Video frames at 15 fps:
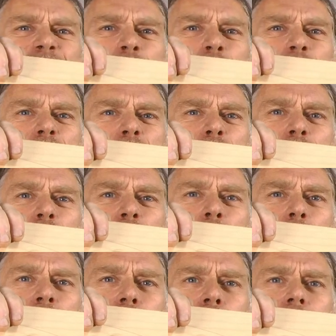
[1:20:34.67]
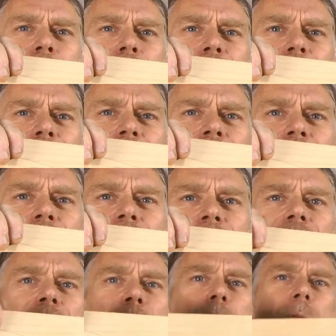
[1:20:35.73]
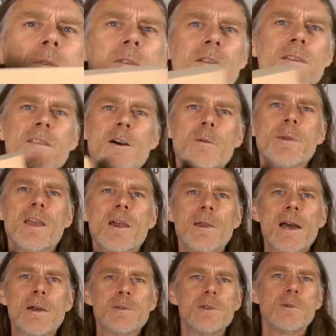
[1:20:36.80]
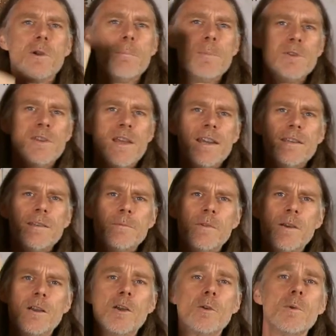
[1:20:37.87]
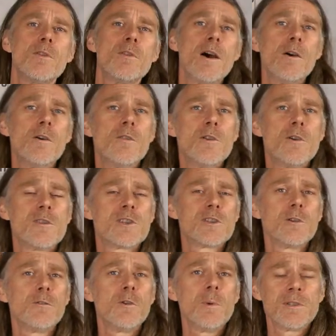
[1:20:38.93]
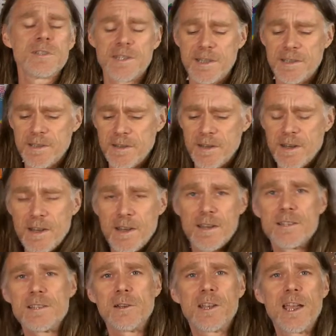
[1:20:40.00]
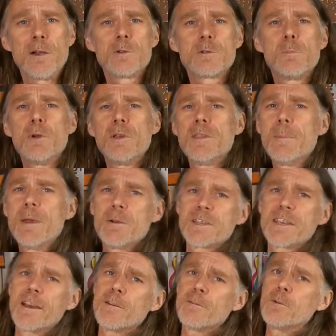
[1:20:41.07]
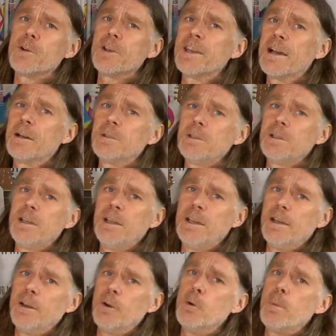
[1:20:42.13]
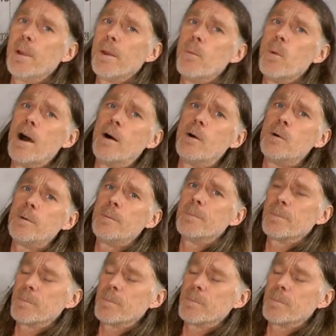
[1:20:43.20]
45 mil. That'll be going out to you on Monday, along with that the other stuff you wanted. So Carol's putting the bill together for you now, all being well.